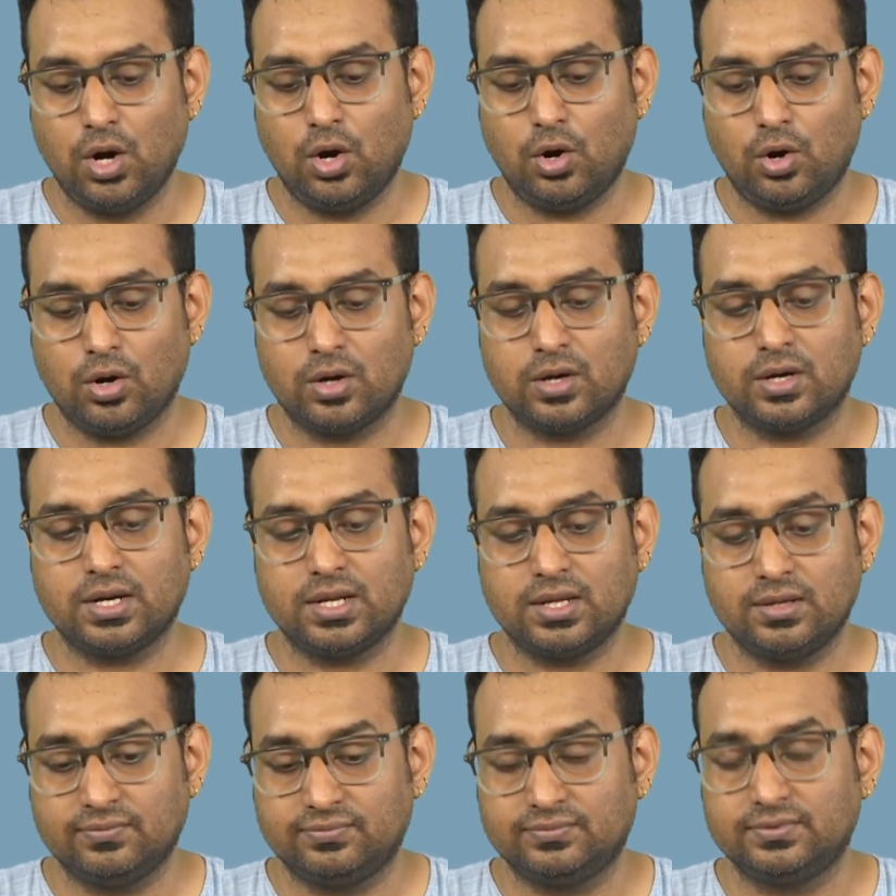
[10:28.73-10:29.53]
or
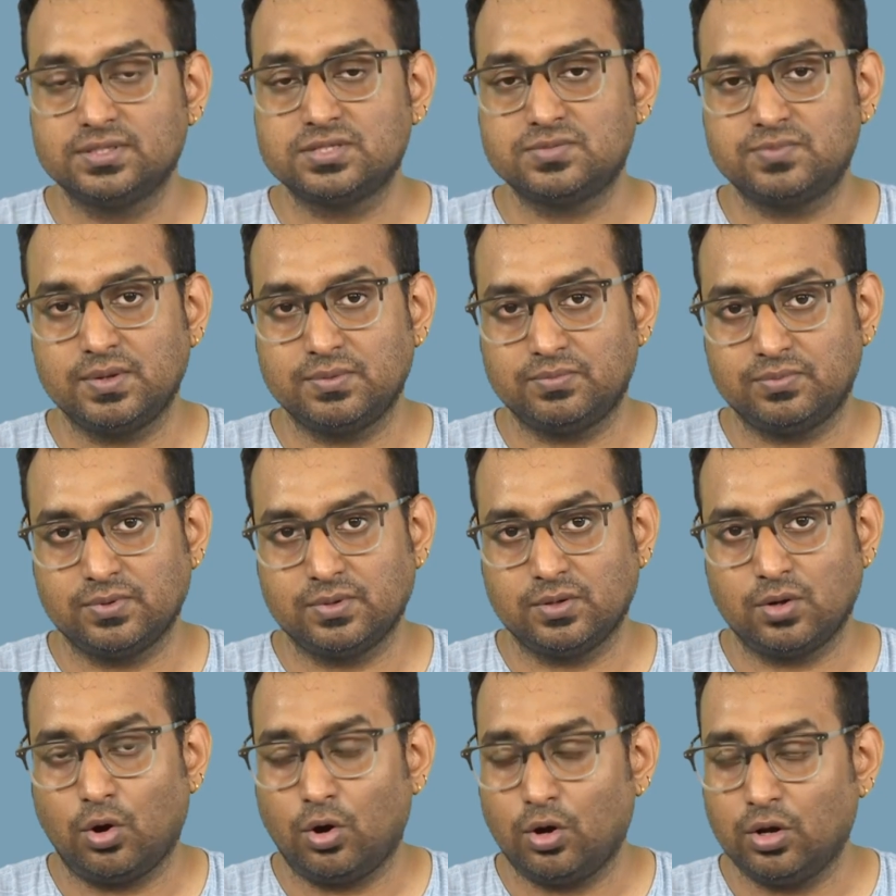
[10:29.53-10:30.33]
if these
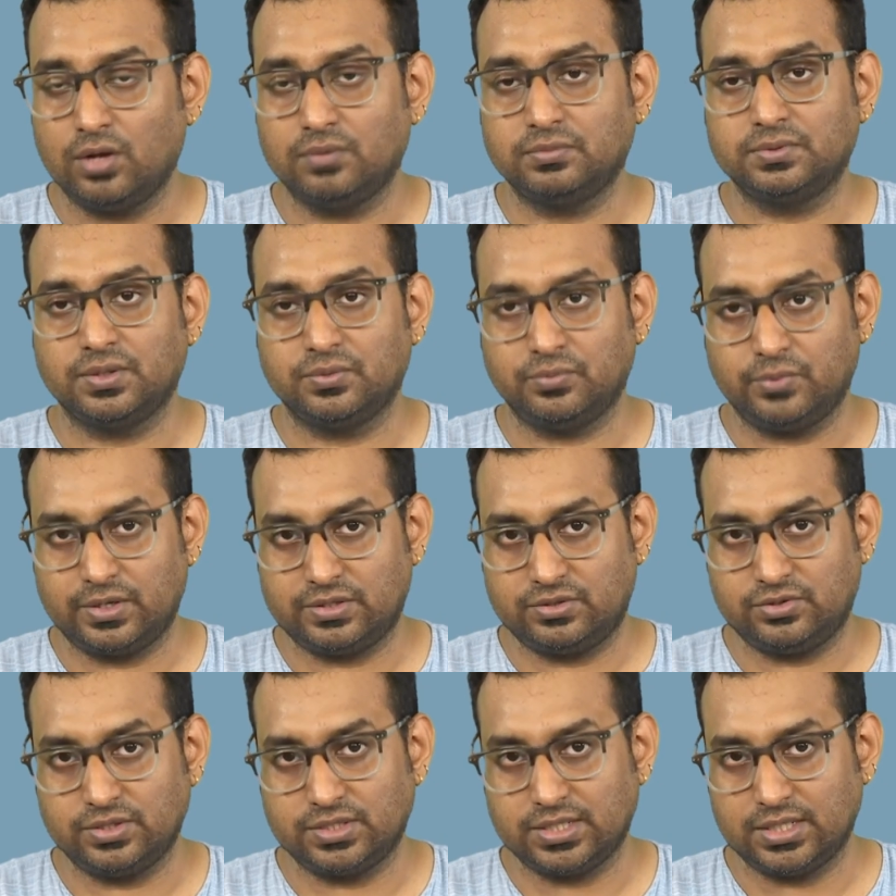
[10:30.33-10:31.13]
people all of them were
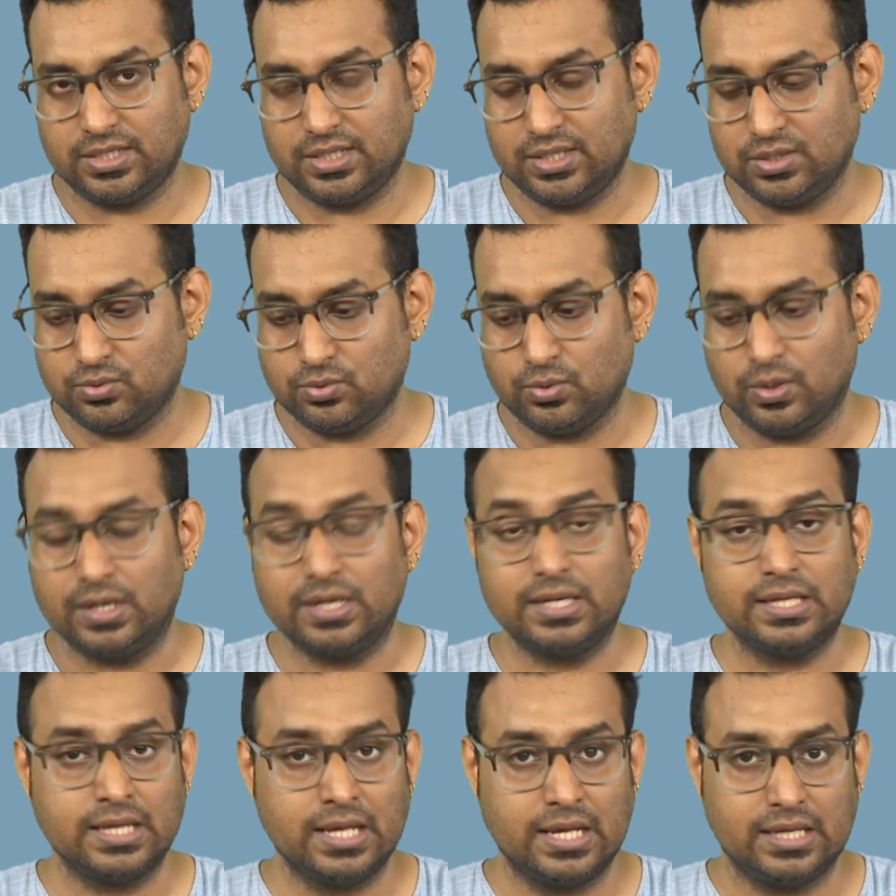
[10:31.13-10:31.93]
treated
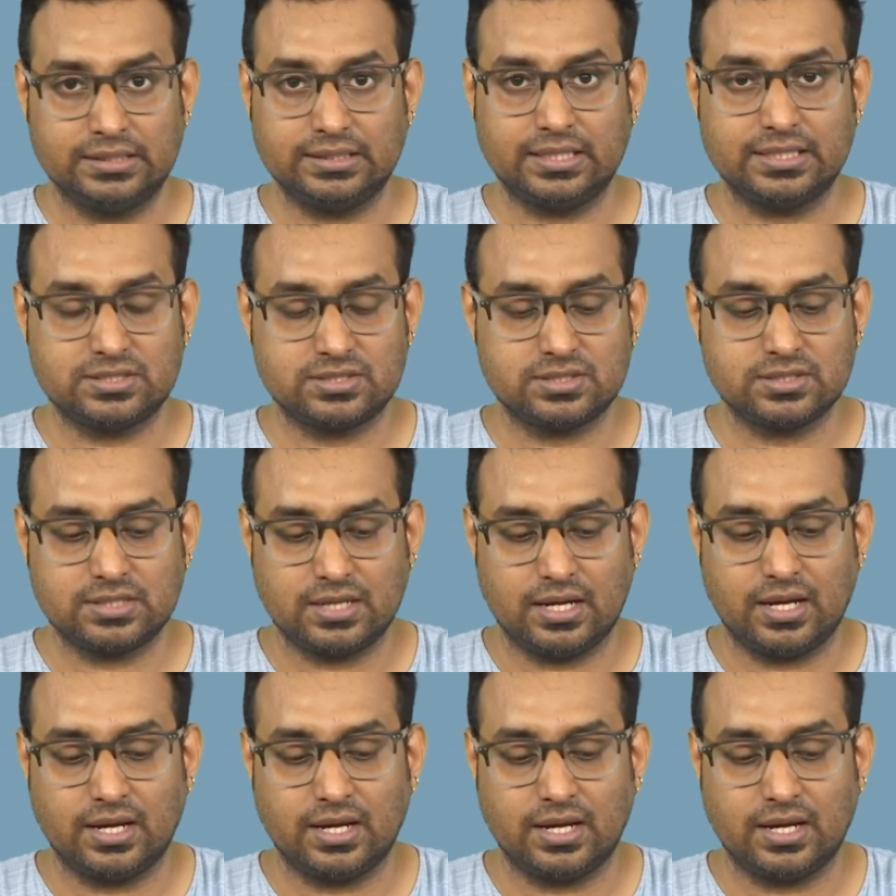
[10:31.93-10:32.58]
equally that's